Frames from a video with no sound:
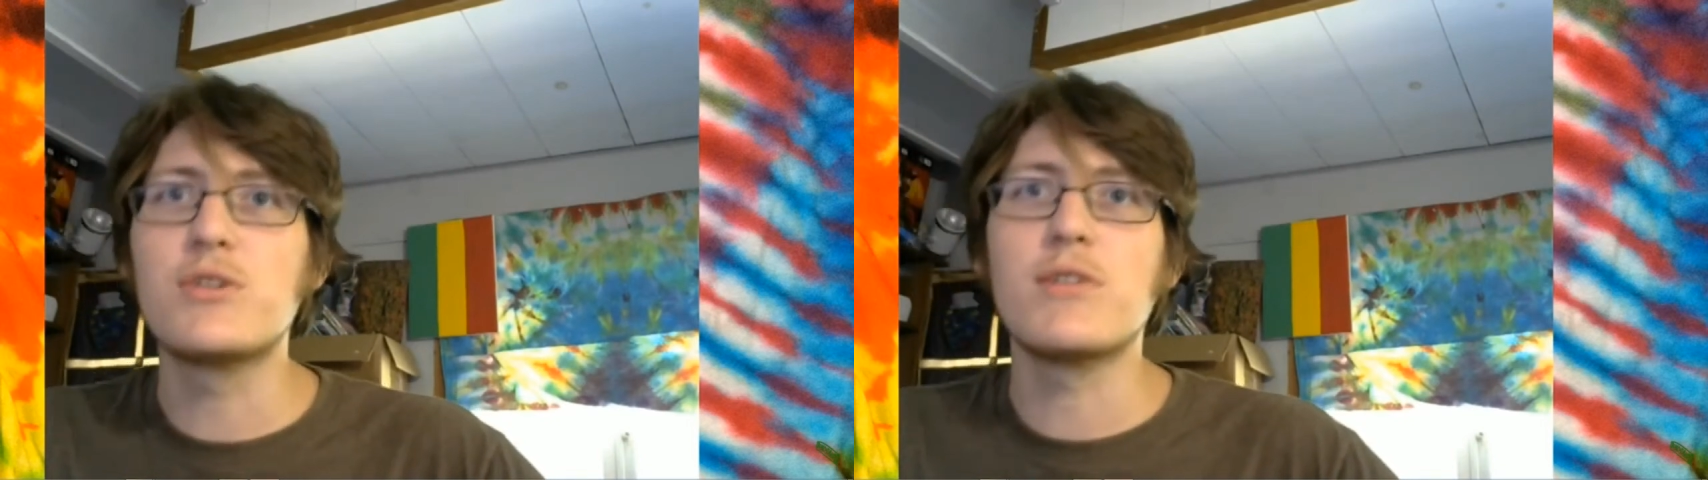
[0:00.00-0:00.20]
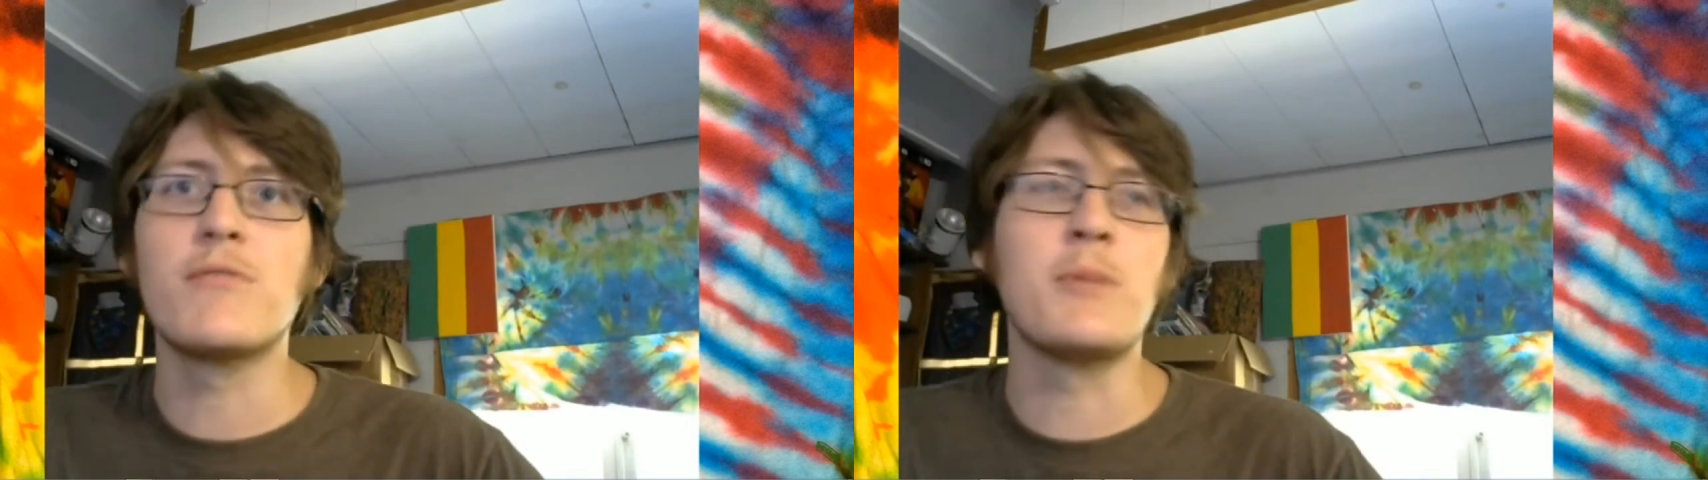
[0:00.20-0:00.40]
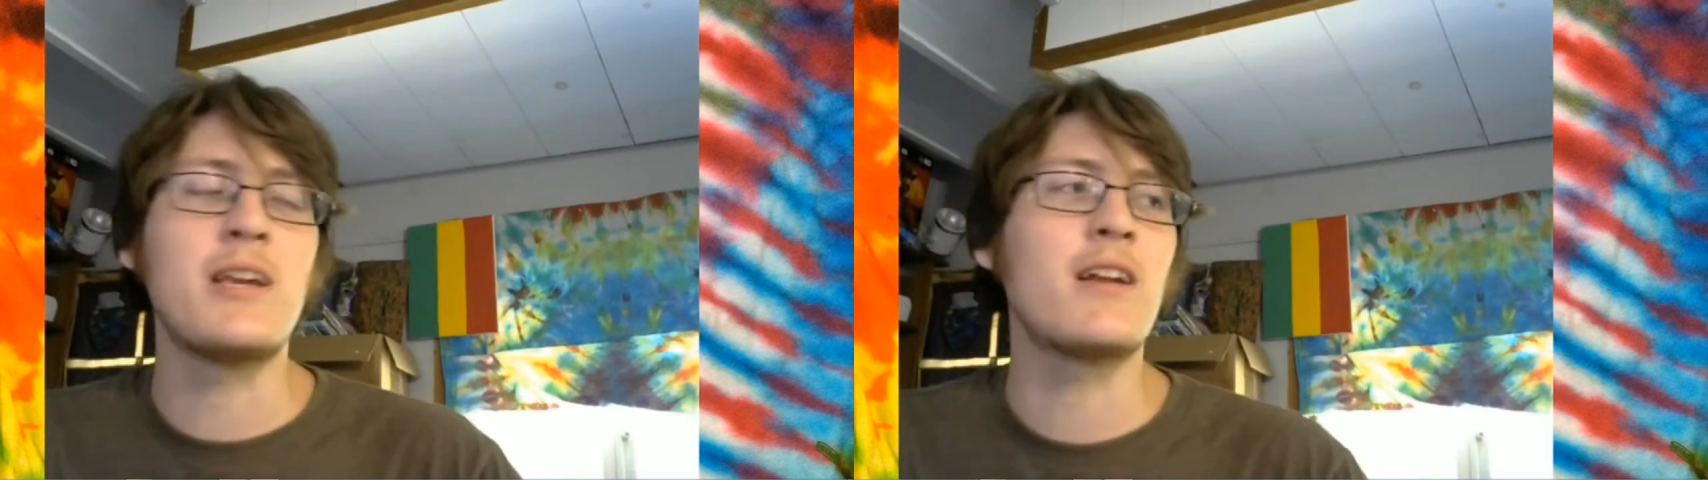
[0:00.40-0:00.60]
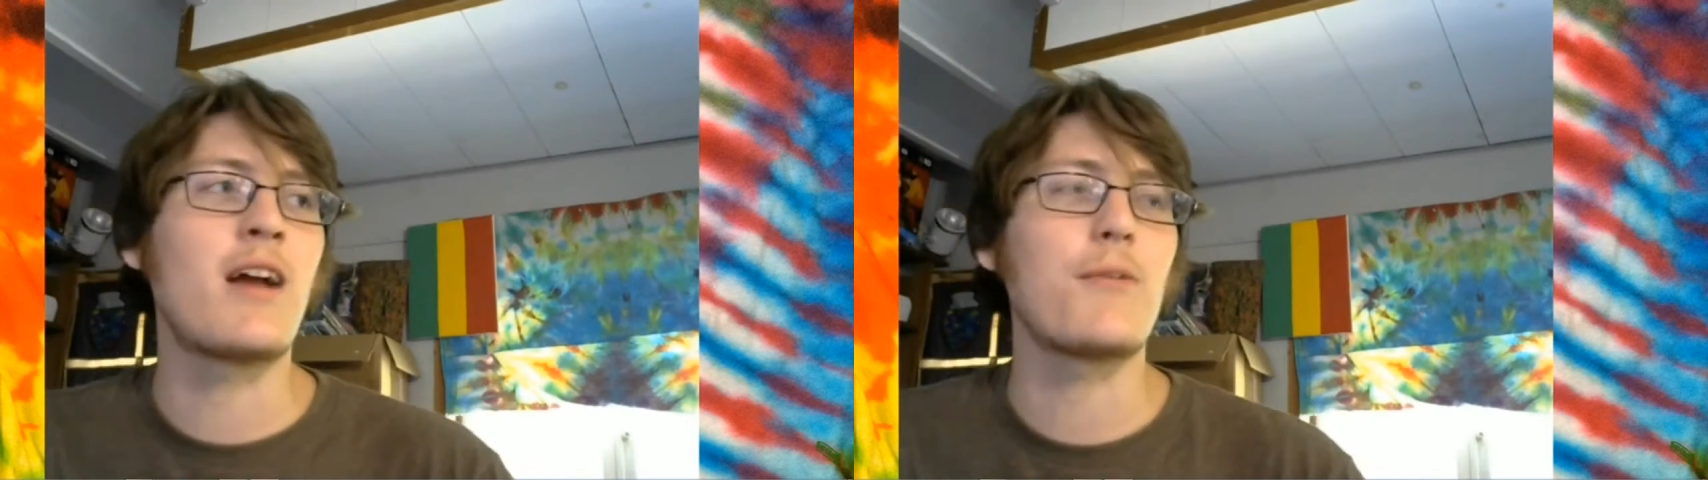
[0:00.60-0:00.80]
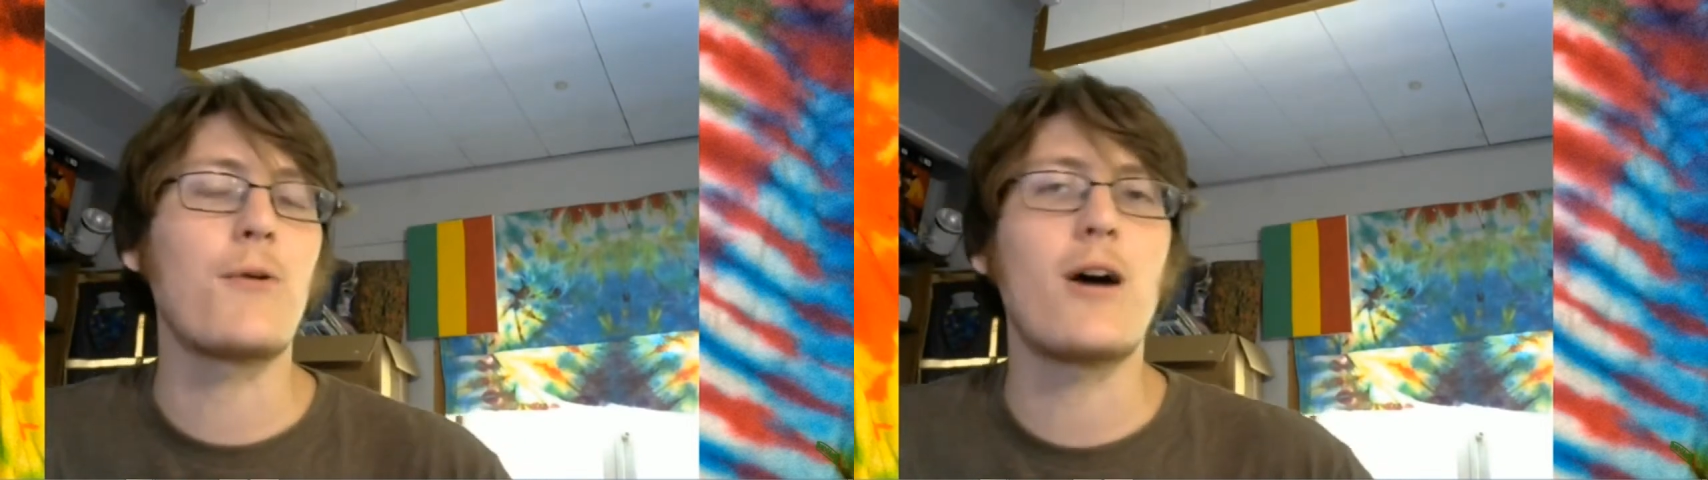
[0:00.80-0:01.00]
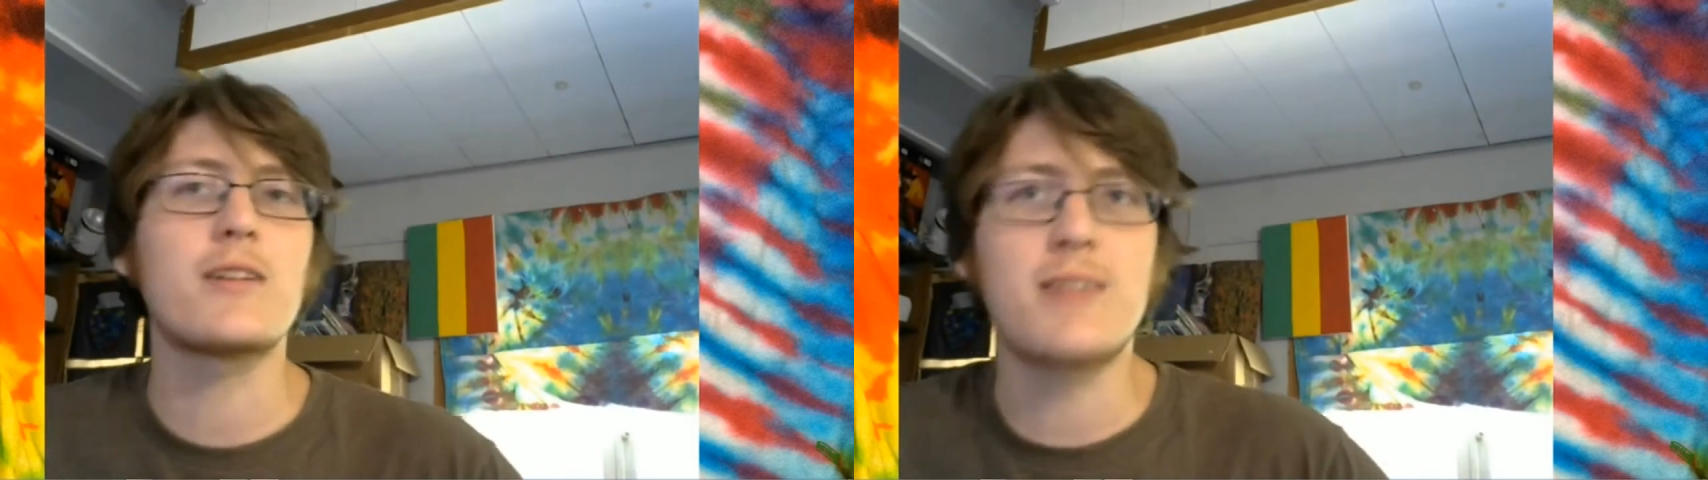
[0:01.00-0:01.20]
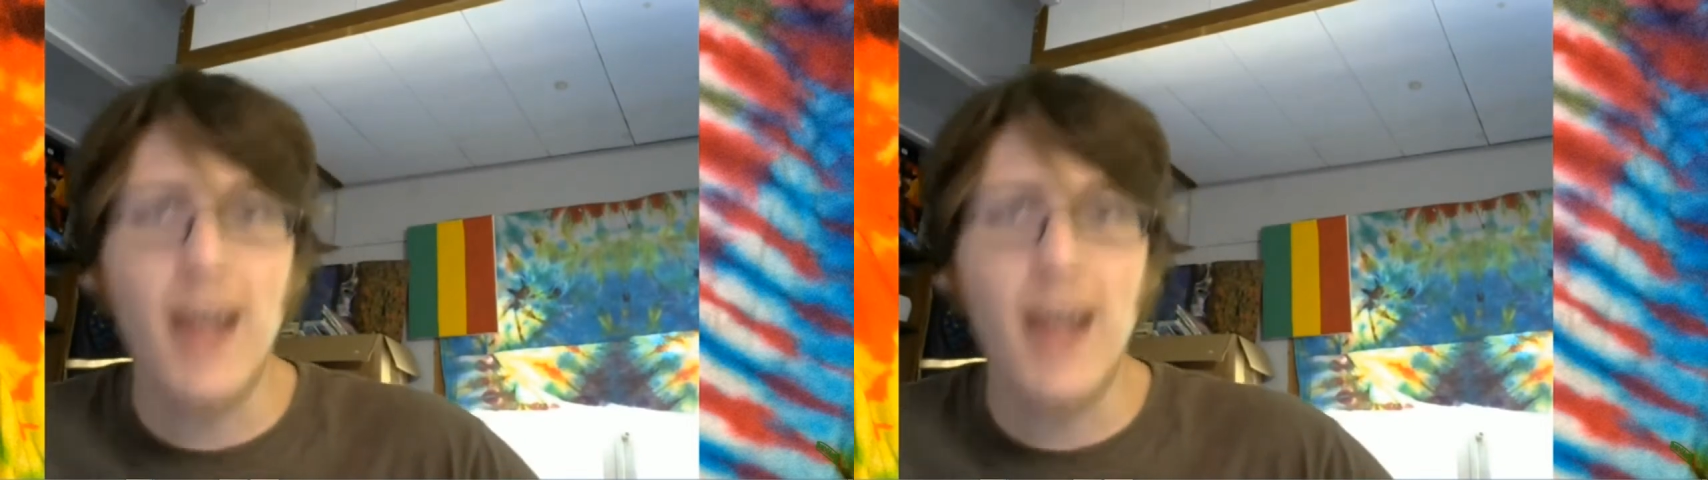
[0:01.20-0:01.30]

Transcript: of me and I lost